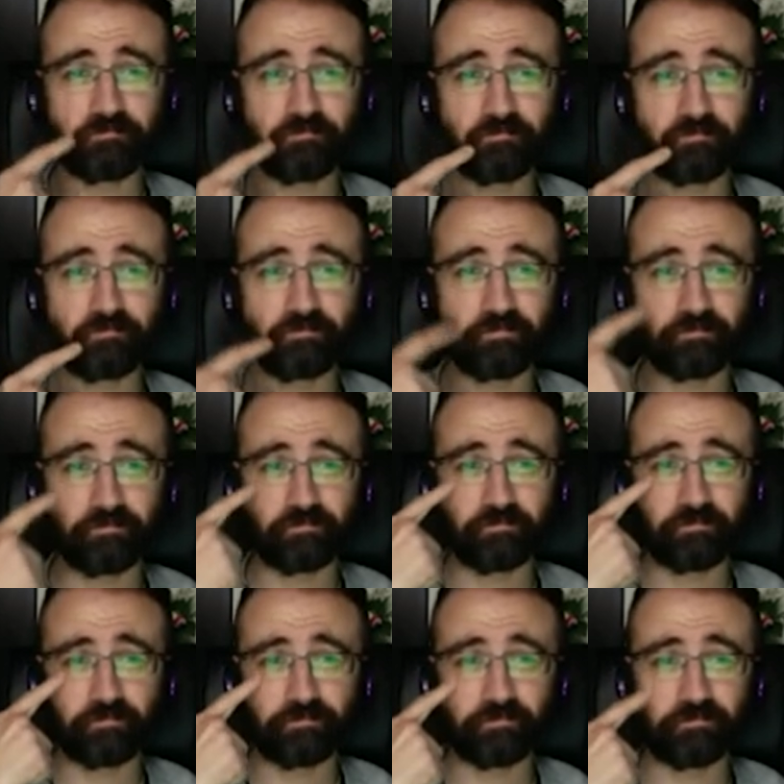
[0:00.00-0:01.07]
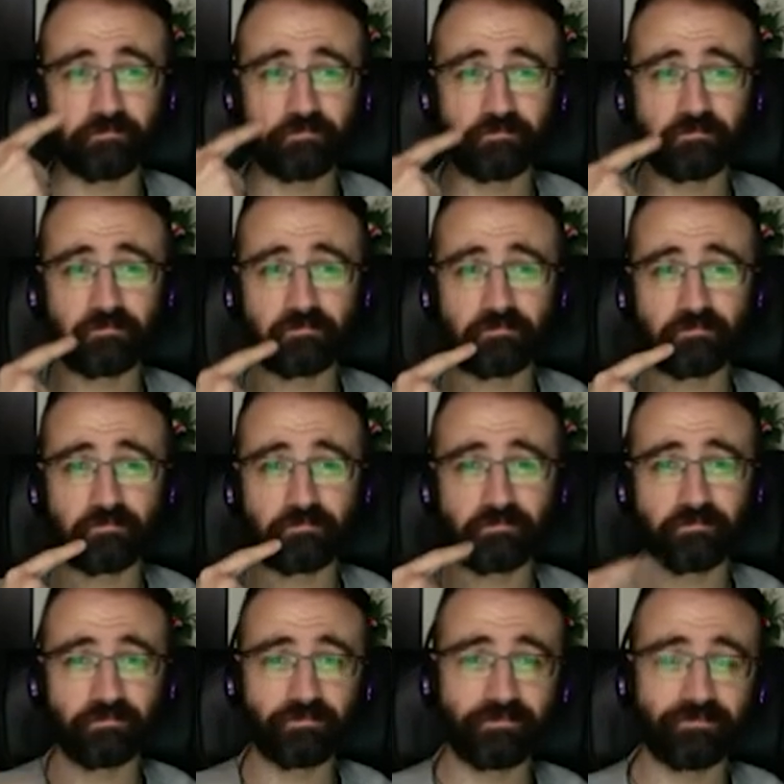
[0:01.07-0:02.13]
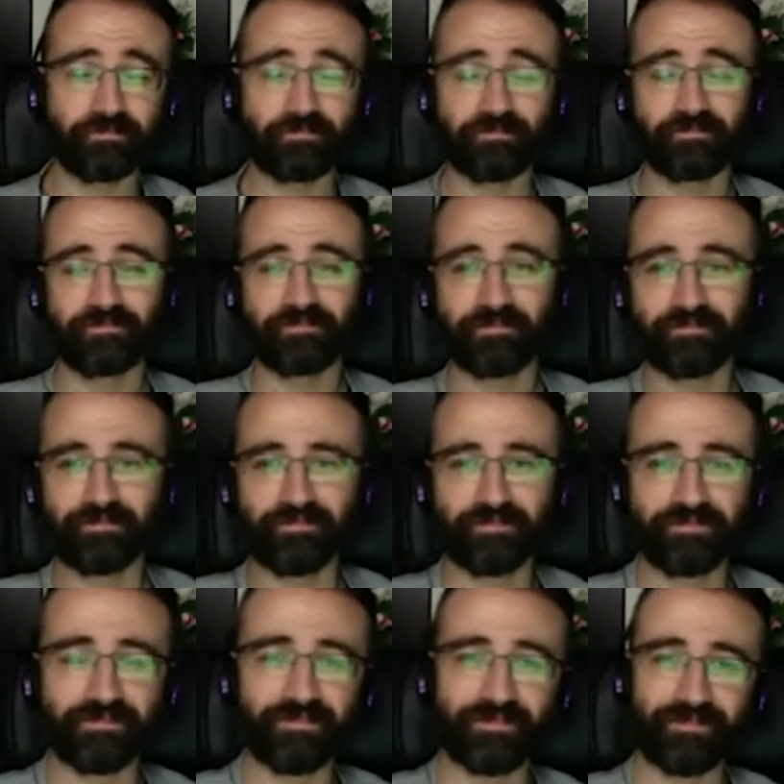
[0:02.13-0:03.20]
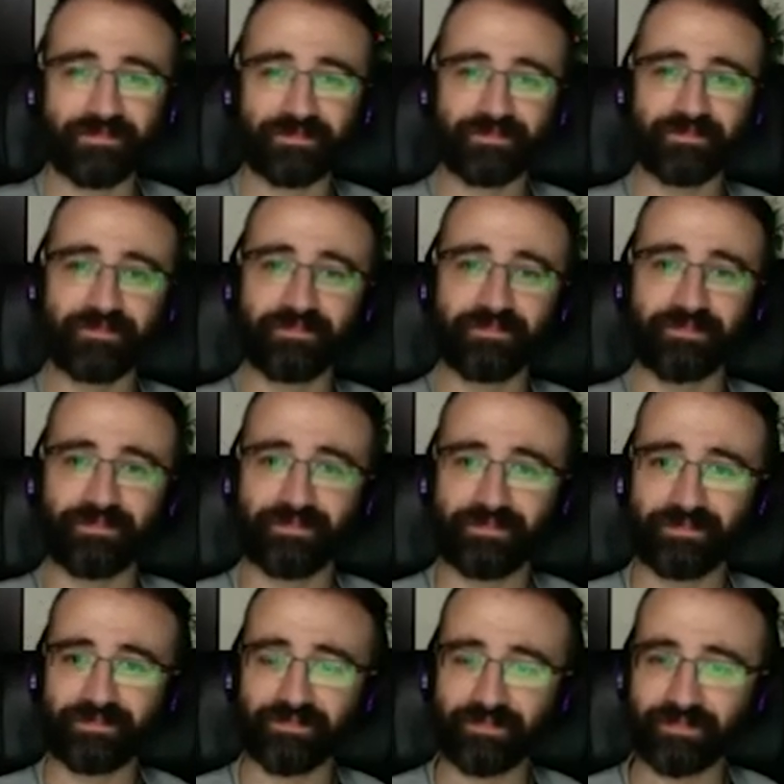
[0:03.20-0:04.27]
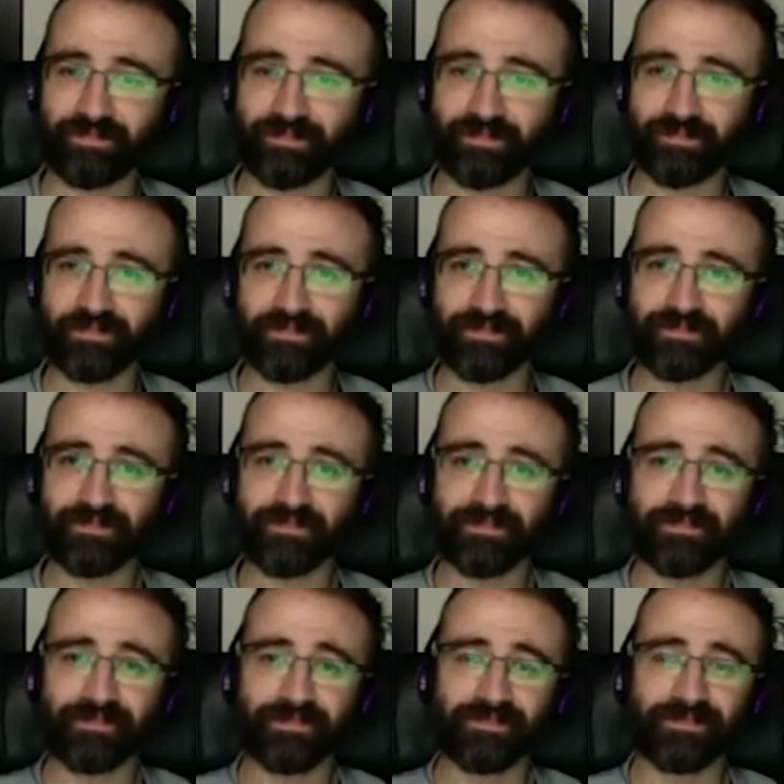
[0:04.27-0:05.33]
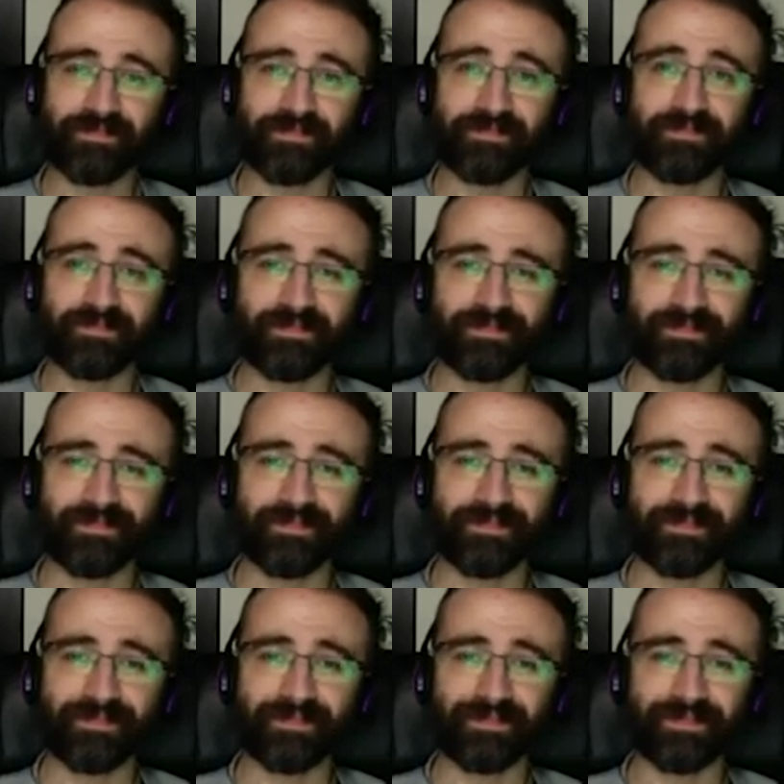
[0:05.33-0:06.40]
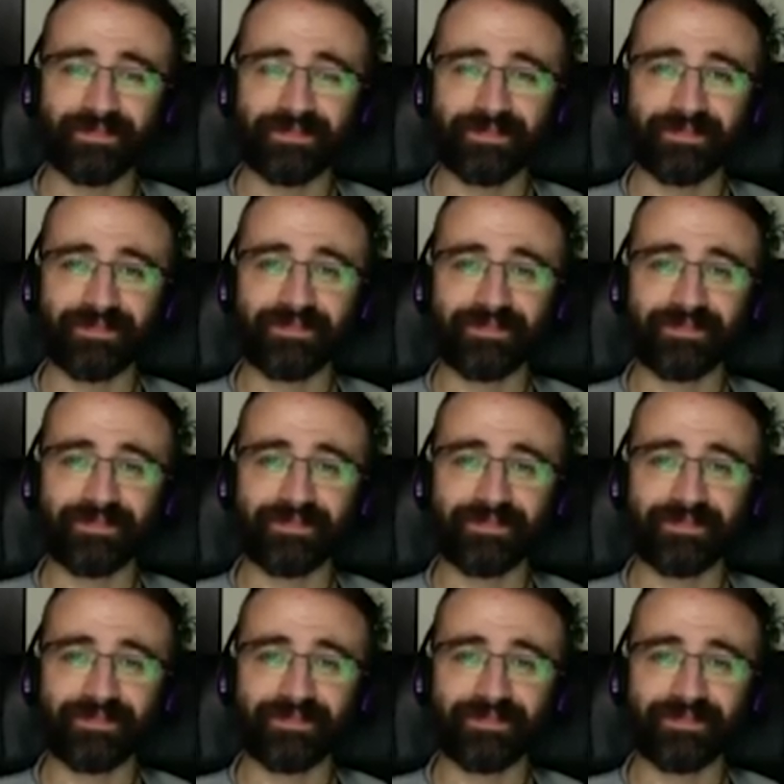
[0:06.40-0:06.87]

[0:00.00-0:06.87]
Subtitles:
The person shown says nothing.